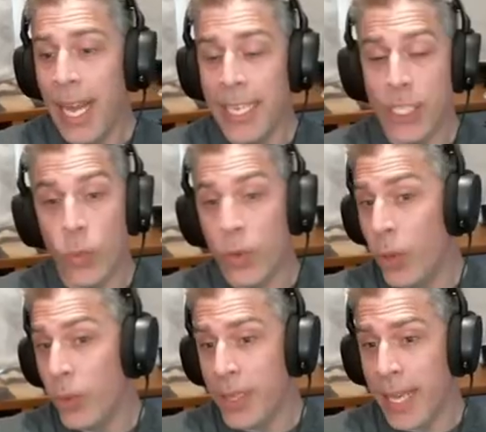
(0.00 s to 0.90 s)
I don't
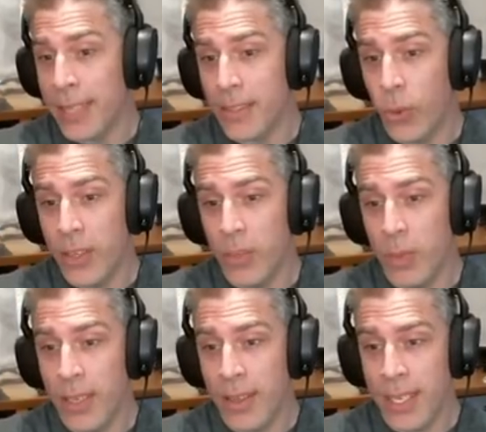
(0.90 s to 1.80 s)
know that that's going to
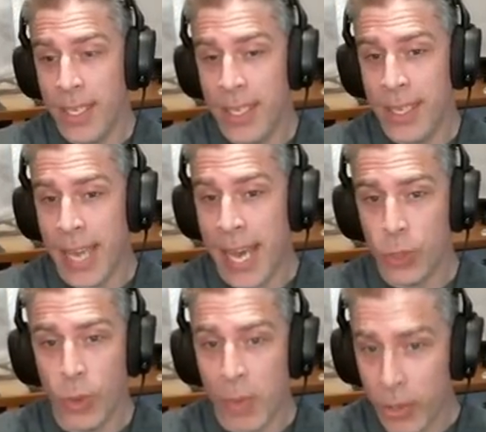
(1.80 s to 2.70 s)
be the
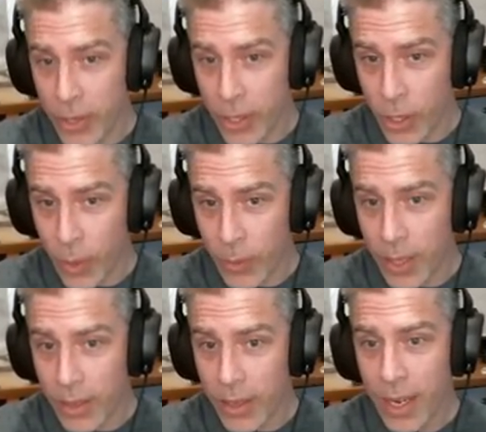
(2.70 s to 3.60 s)
actual model they're going with,